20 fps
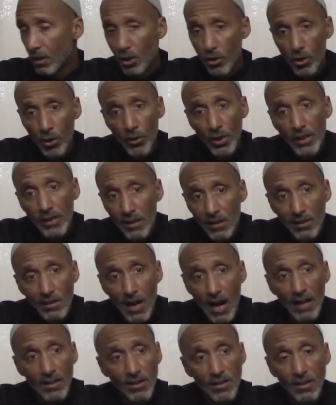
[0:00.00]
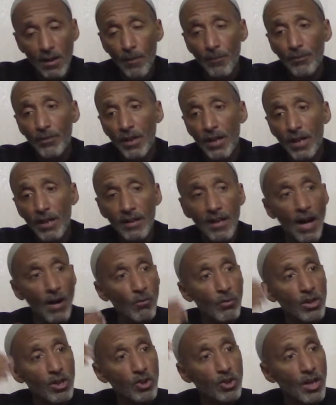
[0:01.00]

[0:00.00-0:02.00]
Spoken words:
So this is not something that we